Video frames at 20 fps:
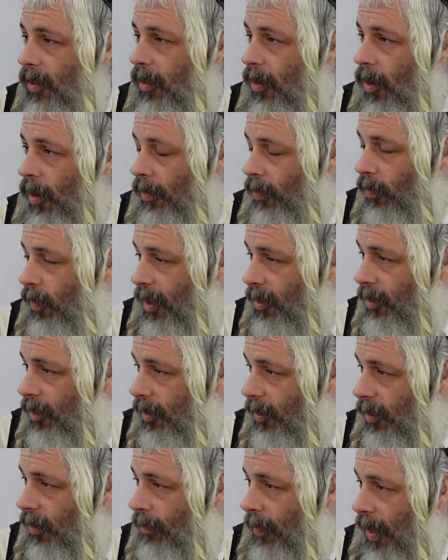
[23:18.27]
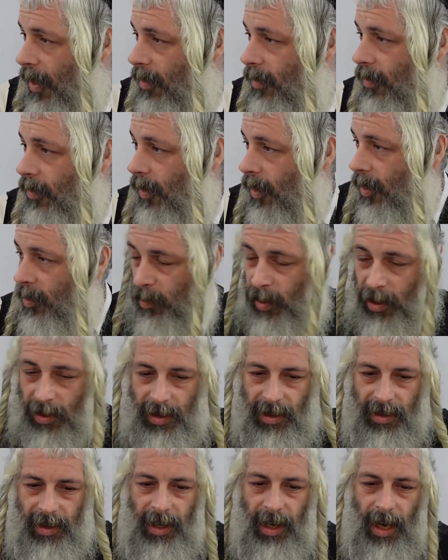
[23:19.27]
all the righteous are meant to
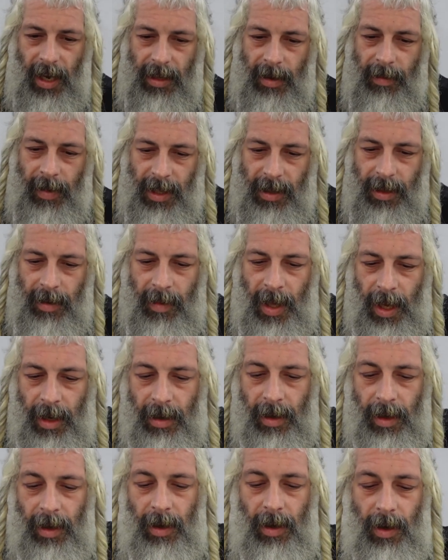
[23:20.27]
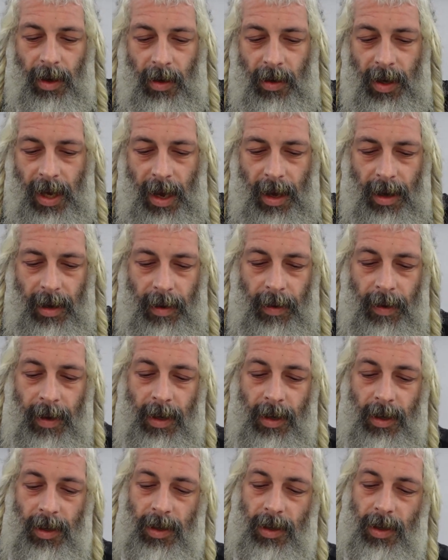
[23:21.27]
experience Tchiyat HaMetim then. Okay?
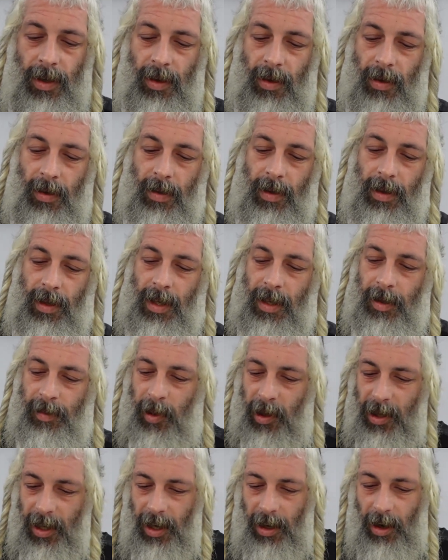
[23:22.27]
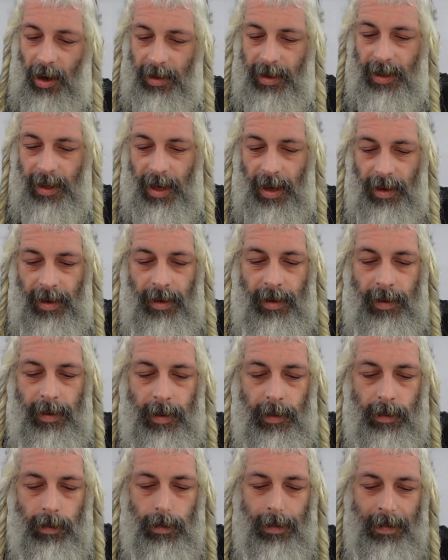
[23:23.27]
So he's putting it all together.
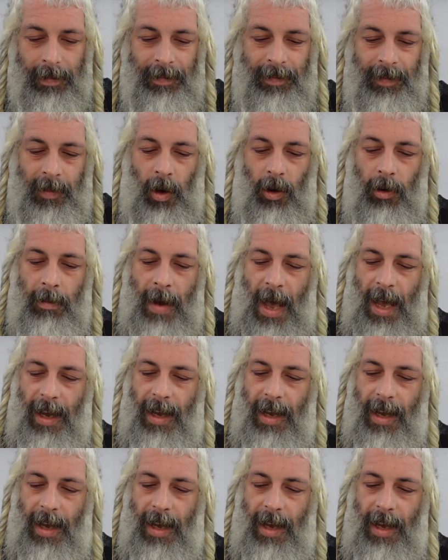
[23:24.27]
And